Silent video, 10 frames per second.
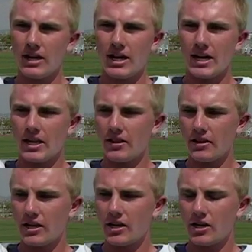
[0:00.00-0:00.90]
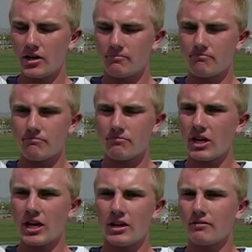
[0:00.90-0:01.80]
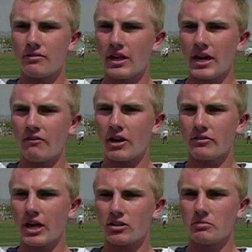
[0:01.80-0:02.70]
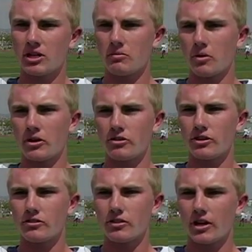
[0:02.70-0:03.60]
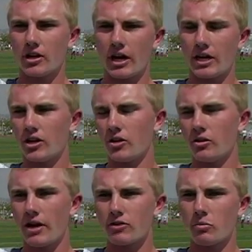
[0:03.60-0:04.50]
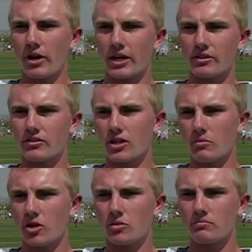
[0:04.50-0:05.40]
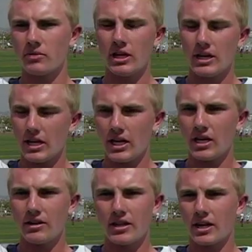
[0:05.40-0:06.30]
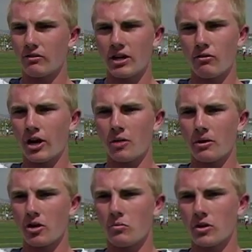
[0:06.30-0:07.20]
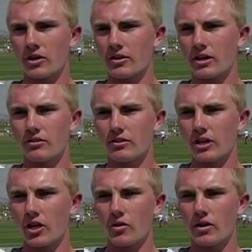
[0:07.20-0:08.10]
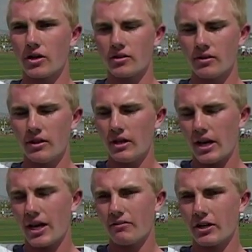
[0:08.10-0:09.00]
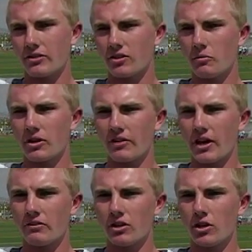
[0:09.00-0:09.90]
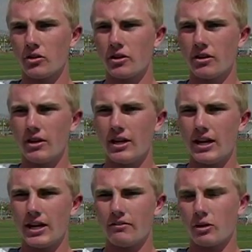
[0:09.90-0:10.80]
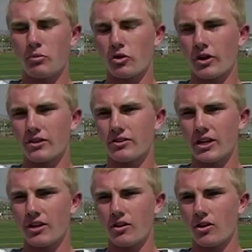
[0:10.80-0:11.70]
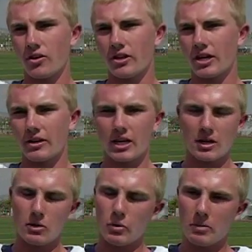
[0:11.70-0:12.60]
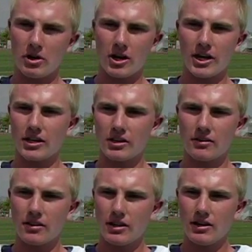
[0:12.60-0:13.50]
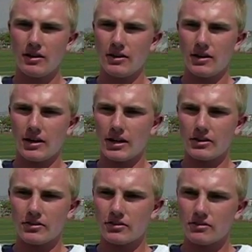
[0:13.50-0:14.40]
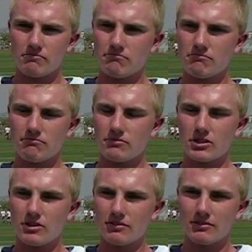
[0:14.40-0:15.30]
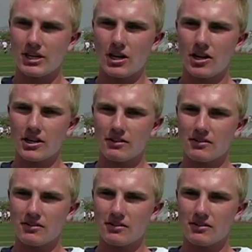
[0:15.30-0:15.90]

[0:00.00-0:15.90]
and then they um, they they never have to ask me anymore. It's just uh, I know after practice, come home, eat, and then get right on my homework because I know uh, I have like somewhat of a heavy load, and if I procrastinate at all, then I'm gonna get way behind, and I just get on it.